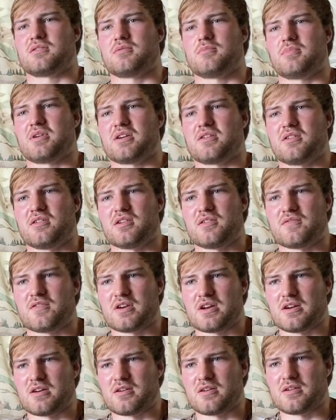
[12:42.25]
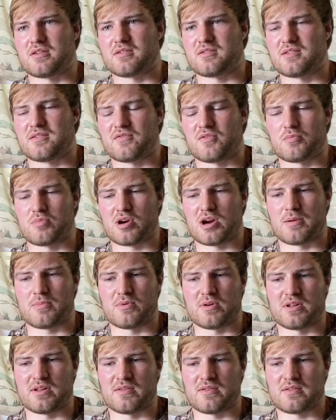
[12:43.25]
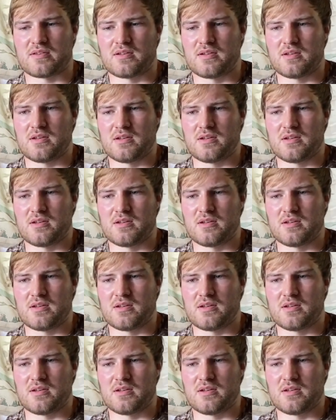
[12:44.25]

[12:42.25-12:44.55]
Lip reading: bear in different areas, different properties,